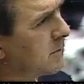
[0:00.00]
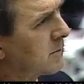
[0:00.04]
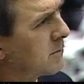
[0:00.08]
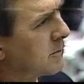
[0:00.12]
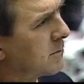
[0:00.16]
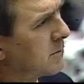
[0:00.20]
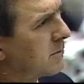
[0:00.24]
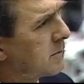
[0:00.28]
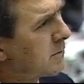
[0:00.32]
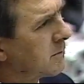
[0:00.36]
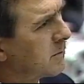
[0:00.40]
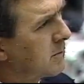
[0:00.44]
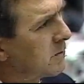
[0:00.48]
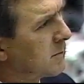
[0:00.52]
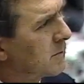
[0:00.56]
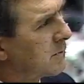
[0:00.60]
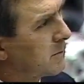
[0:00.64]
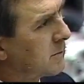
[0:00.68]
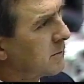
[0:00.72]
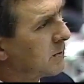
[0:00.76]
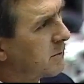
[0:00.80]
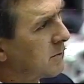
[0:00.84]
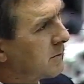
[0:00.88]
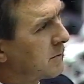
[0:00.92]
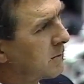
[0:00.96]
give those
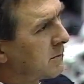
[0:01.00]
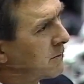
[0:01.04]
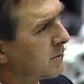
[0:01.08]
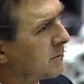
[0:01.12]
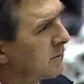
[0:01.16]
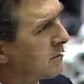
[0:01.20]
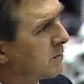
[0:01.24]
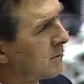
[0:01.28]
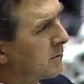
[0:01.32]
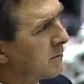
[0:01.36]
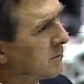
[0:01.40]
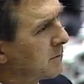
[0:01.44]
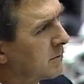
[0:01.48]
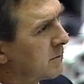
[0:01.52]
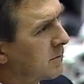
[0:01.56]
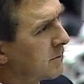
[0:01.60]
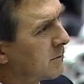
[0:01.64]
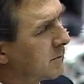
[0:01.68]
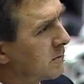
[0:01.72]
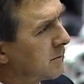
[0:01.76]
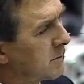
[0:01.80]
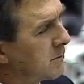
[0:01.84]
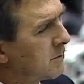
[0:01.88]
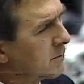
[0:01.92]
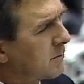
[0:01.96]
results back
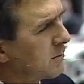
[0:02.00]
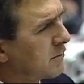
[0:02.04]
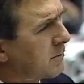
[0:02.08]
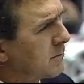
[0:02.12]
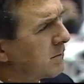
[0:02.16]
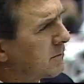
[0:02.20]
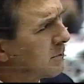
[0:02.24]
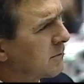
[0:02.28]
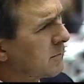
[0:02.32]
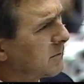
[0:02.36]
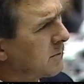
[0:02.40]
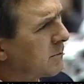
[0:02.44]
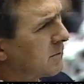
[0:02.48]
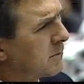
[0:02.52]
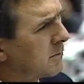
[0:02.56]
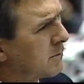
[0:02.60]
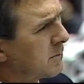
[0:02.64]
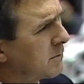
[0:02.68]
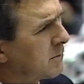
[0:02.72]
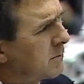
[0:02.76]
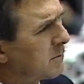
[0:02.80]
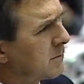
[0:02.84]
to a committee,